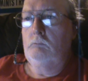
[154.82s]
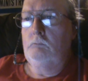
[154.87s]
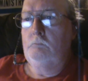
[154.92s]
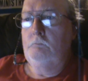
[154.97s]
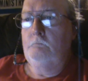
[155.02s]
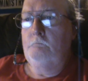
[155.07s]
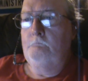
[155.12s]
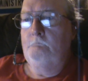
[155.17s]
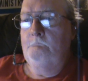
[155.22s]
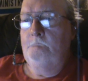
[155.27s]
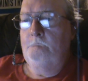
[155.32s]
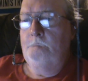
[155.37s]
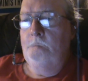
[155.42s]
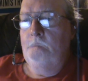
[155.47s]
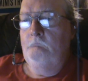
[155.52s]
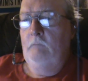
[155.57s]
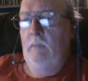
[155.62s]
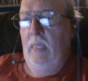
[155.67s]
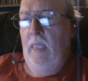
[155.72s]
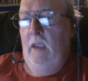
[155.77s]

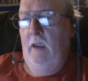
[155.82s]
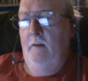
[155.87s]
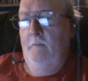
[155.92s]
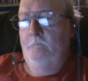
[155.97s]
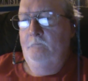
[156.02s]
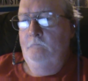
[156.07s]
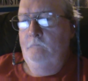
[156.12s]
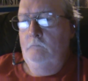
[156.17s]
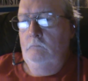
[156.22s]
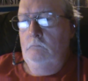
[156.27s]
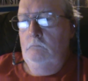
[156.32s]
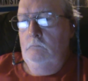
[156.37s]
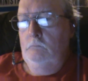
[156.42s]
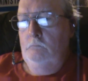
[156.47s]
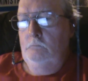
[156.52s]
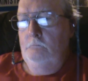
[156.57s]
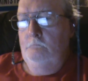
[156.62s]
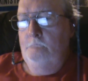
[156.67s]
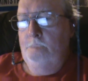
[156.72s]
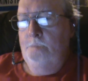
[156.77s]

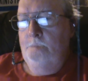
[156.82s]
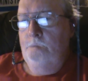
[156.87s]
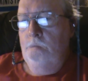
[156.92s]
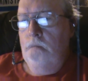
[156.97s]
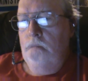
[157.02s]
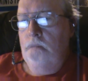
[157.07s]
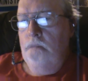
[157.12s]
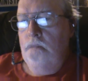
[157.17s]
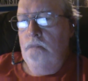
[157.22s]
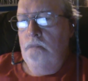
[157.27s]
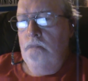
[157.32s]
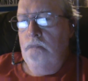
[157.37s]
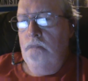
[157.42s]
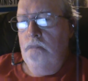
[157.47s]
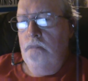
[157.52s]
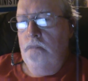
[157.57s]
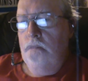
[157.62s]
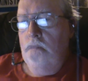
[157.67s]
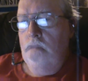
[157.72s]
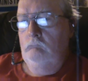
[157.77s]

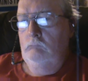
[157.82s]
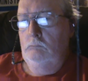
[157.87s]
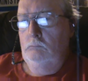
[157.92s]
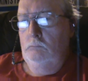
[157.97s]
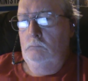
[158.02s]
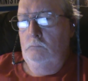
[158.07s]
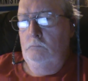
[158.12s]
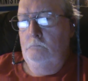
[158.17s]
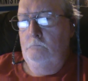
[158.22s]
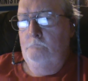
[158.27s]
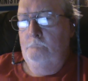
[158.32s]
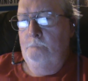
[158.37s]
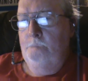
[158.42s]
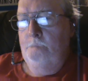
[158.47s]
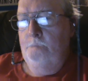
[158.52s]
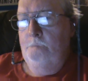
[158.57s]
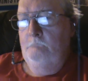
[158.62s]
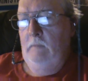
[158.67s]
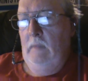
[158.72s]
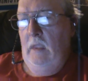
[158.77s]

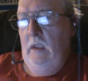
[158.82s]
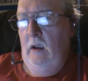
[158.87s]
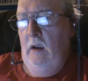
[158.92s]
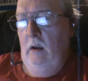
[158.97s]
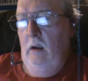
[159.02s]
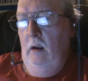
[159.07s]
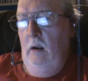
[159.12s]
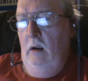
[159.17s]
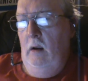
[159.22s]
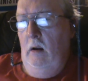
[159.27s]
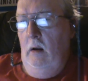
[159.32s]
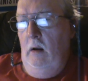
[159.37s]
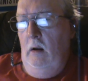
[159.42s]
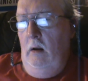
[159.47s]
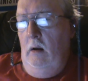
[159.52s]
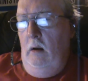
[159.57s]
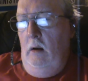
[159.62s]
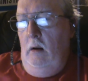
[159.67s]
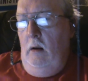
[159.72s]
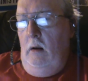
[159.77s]

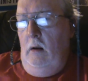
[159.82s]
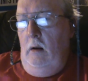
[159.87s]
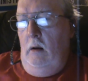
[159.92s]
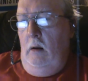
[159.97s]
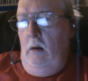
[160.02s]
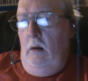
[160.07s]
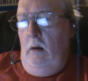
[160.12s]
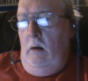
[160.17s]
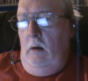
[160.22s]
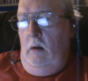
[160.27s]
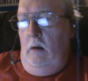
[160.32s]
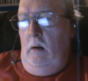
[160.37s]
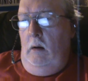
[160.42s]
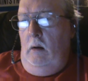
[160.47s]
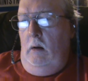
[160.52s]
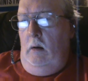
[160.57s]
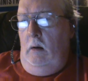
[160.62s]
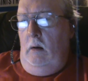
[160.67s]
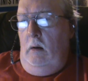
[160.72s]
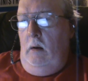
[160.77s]

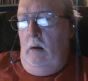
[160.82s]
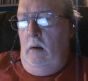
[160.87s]
Nothing is said.